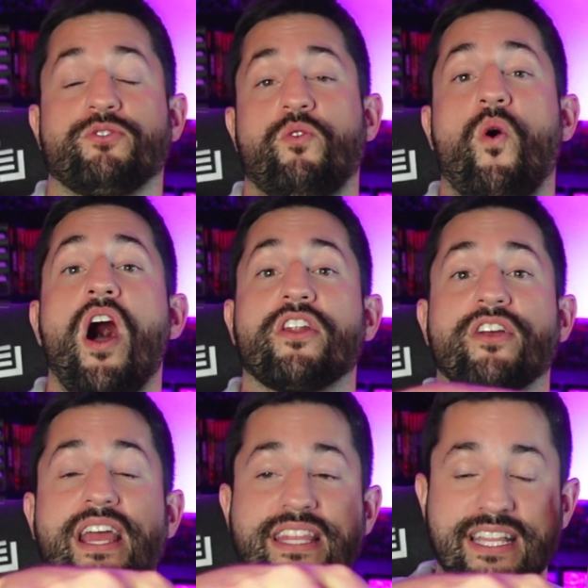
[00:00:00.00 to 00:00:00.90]
through the
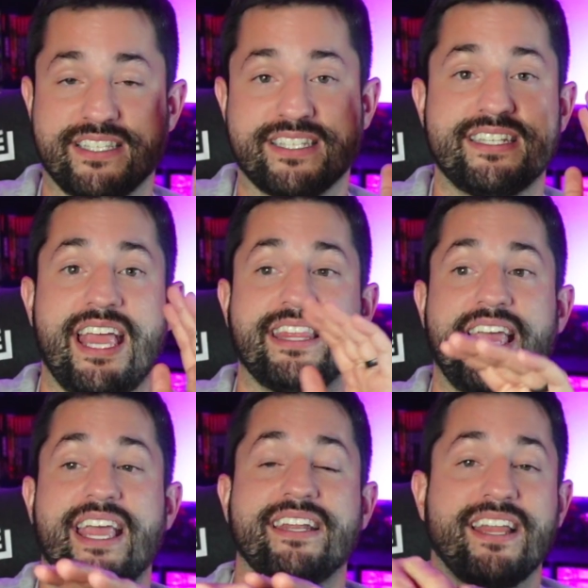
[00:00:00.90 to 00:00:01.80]
water and then
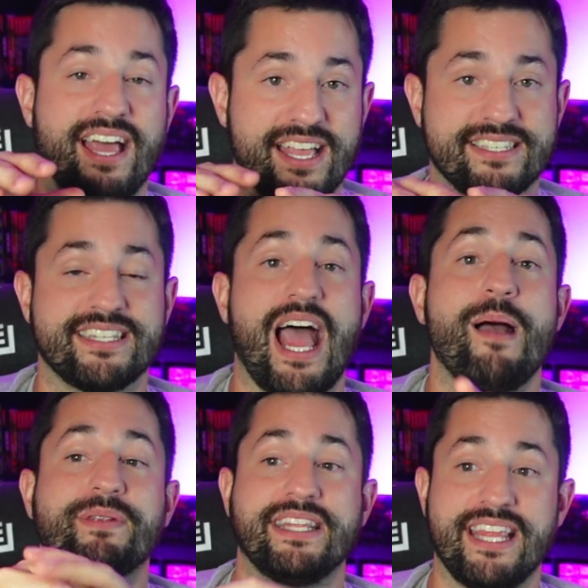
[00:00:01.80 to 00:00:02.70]

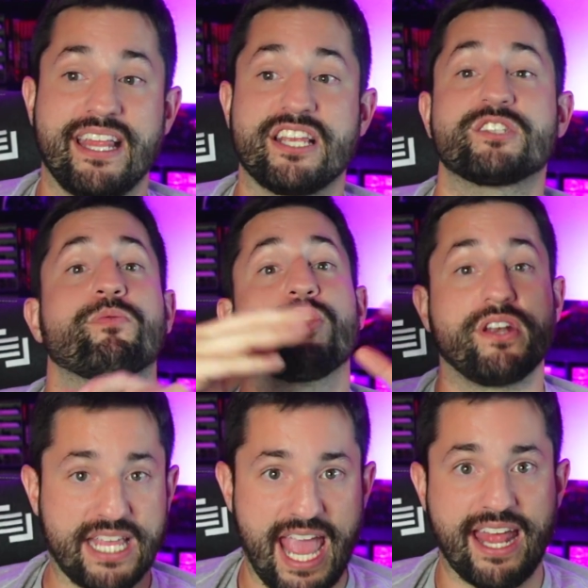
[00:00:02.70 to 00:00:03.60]
stopped and then
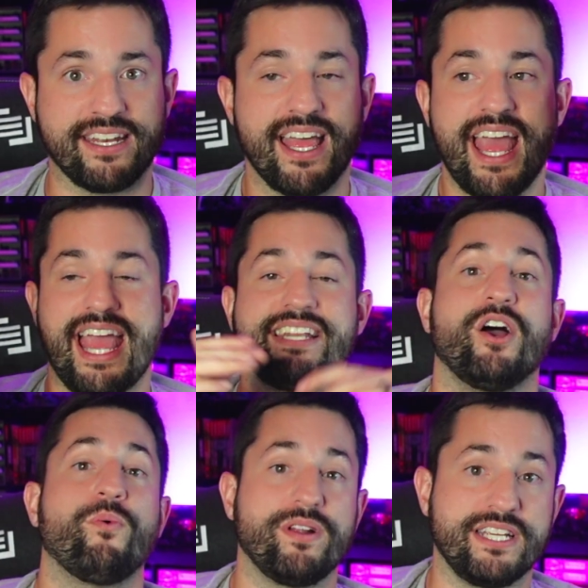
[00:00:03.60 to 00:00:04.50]
exploded again and
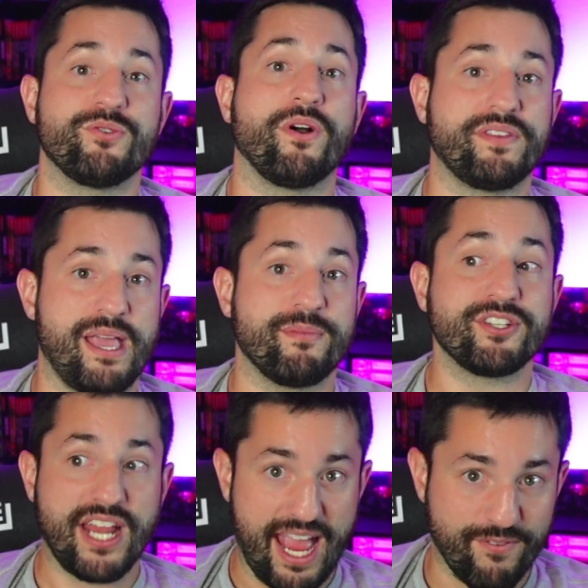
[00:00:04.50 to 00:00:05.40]
dealt 1d12 damage to